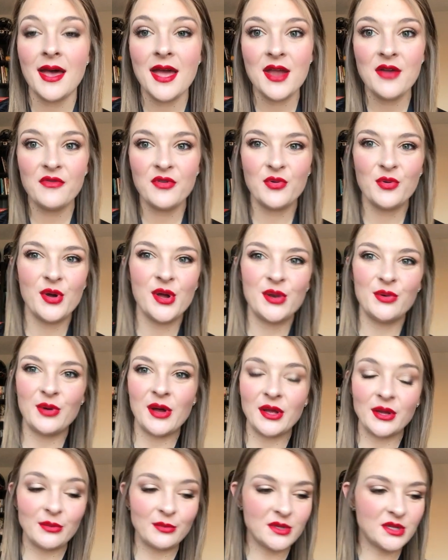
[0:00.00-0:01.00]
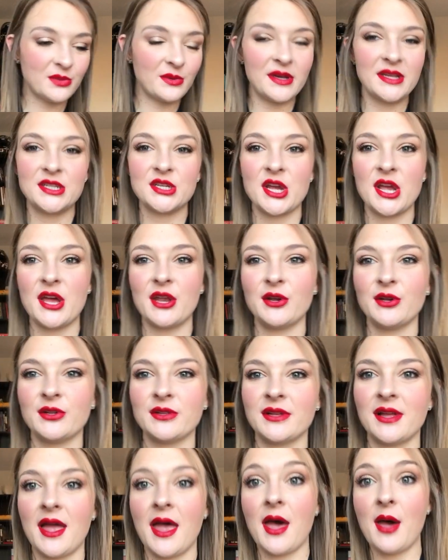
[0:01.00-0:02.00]
Hi everyone, welcome to my
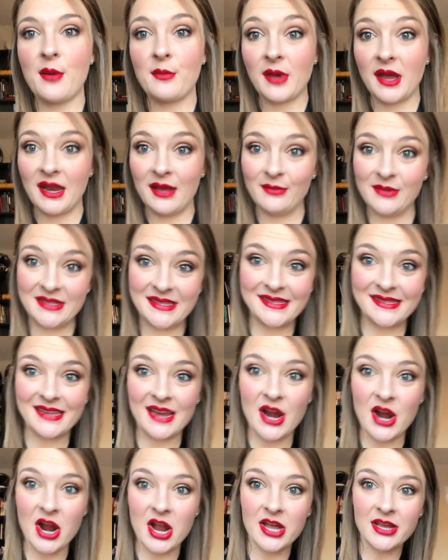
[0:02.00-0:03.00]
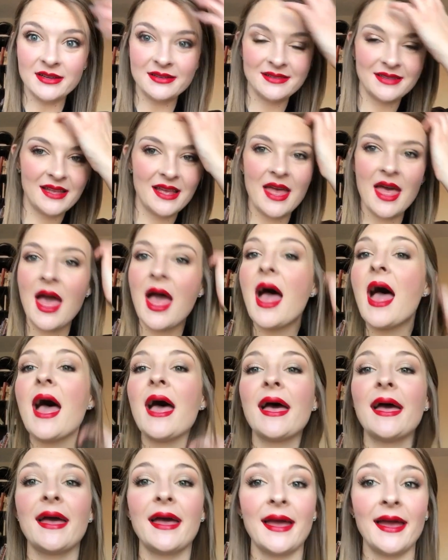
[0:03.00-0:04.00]
channel. My name is Sarah
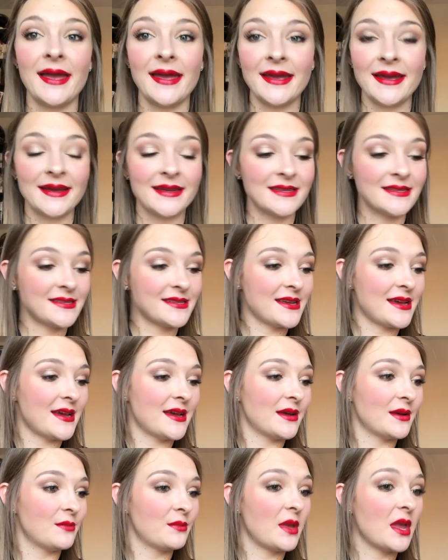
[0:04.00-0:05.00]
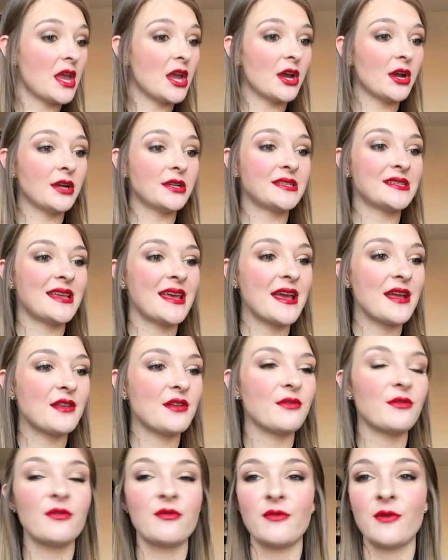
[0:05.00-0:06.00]
and I'm here today
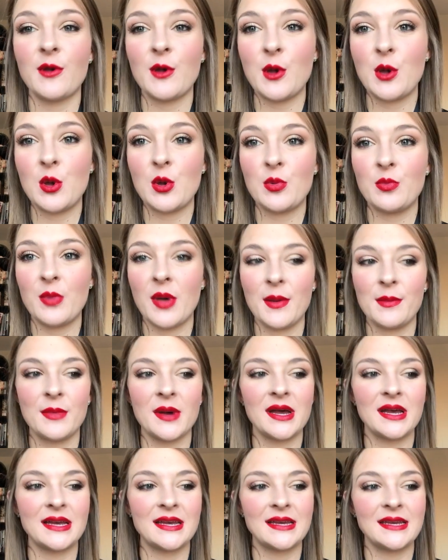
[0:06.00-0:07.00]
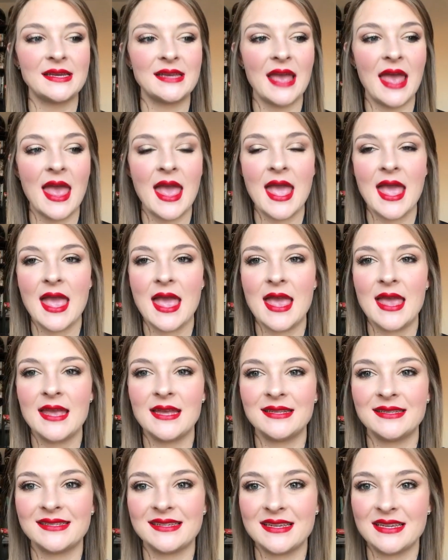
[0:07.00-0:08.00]
to film my
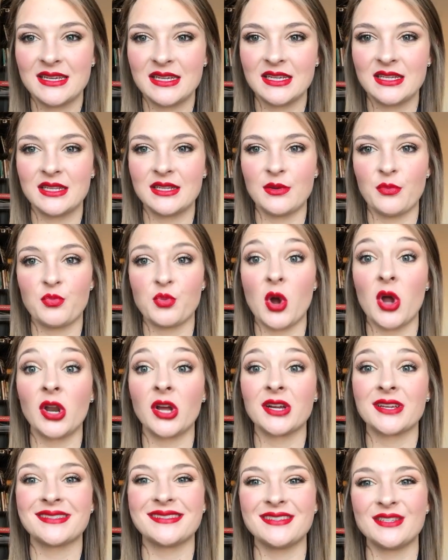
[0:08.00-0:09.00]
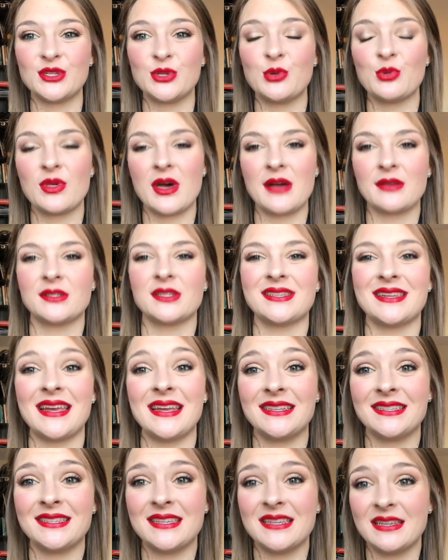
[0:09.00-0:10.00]
18 products in
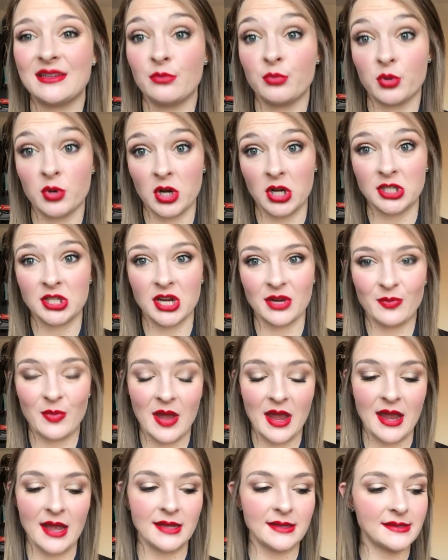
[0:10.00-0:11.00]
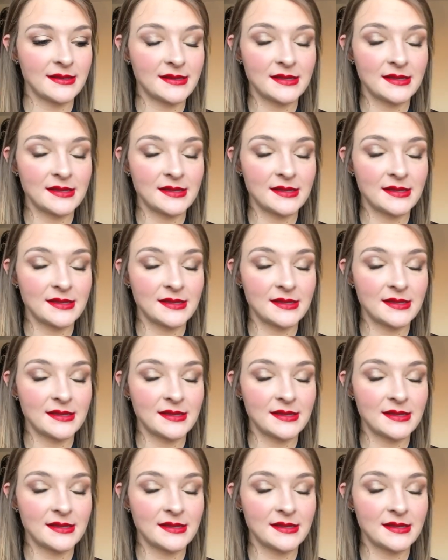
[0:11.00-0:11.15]
2018 project pan.